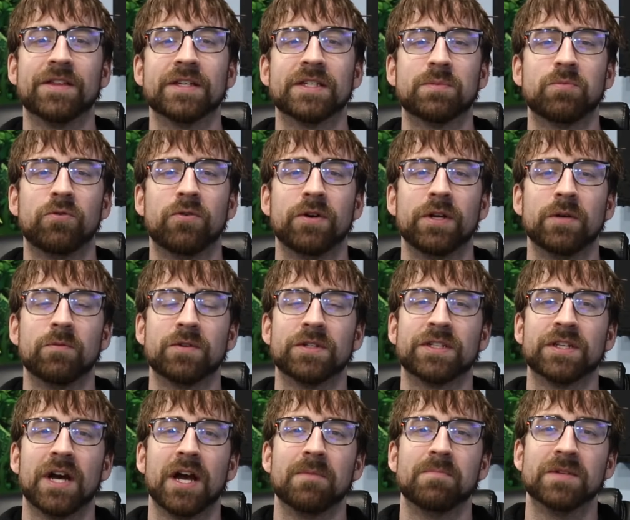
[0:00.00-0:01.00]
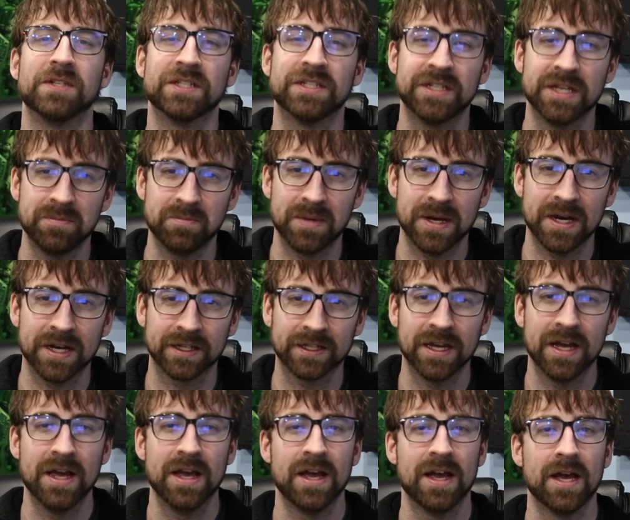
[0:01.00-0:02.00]
this point, it was time to sit back
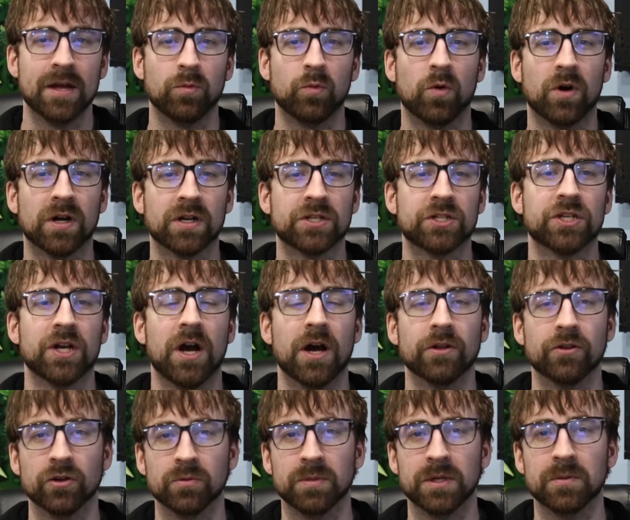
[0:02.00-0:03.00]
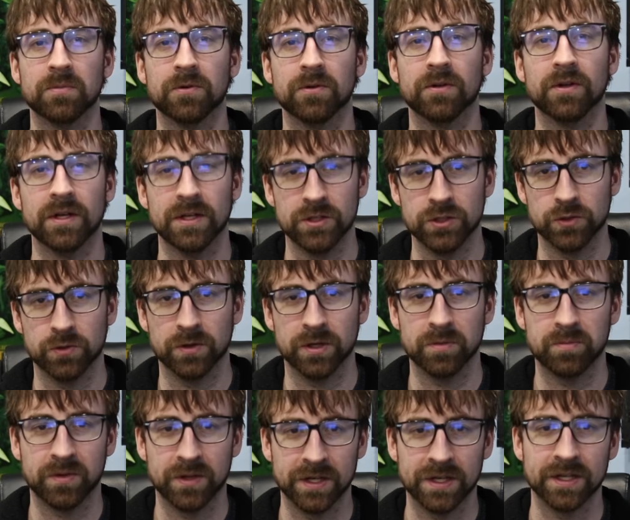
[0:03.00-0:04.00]
and watch other people enjoy
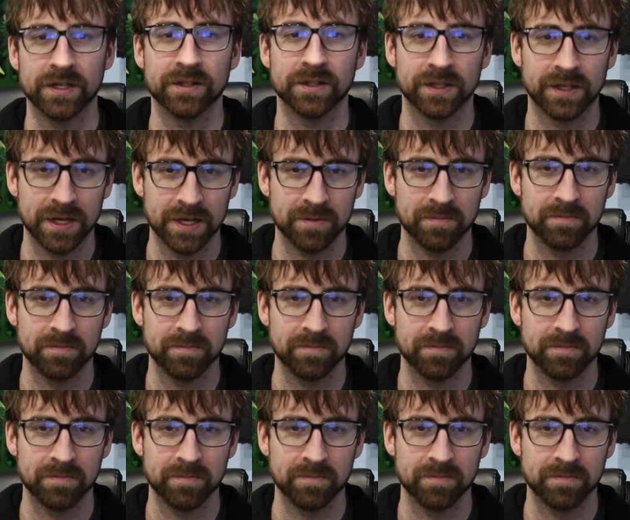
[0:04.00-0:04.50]
playing the game.